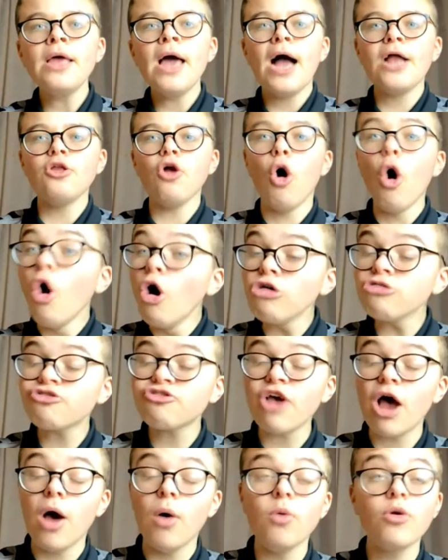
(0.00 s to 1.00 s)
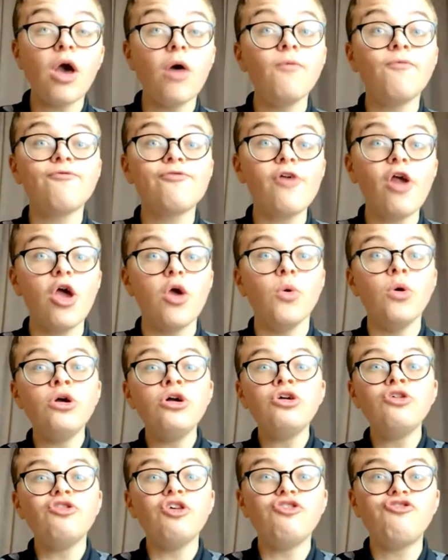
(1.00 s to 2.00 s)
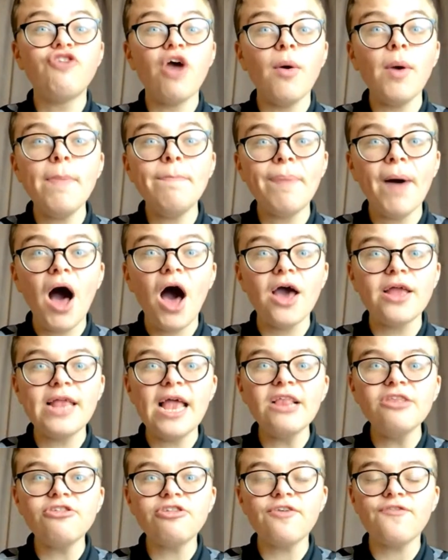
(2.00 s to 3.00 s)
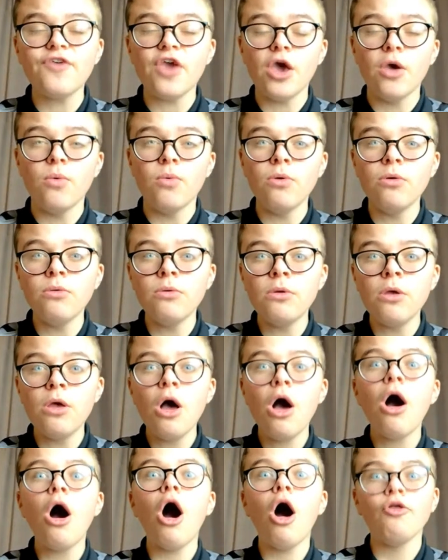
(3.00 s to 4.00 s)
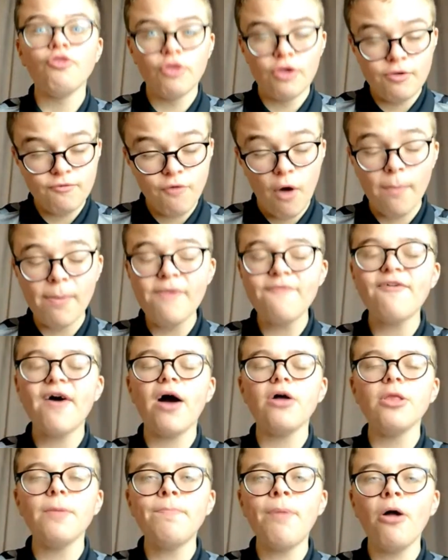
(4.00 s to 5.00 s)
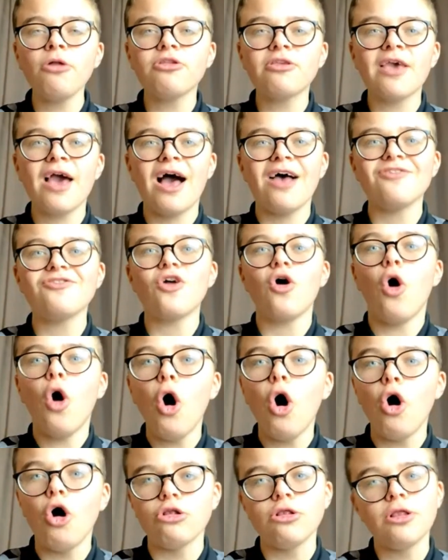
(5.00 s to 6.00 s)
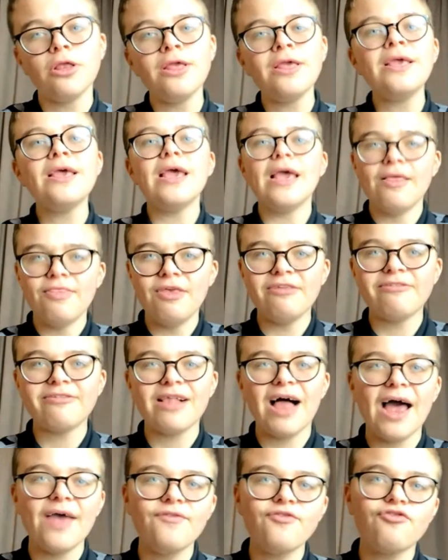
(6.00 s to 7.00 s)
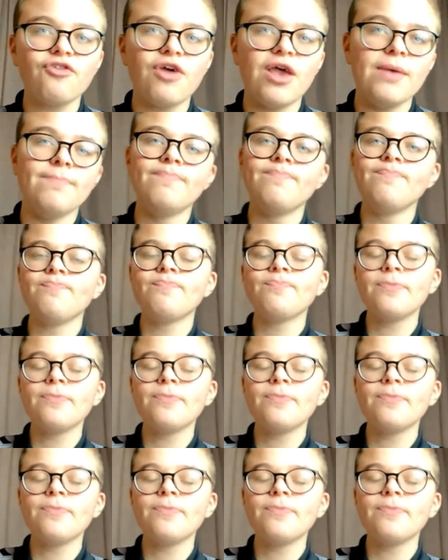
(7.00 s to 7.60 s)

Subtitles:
And also go through the Joey Barton interview on the Robbie Fowler podcast, all in this live stream.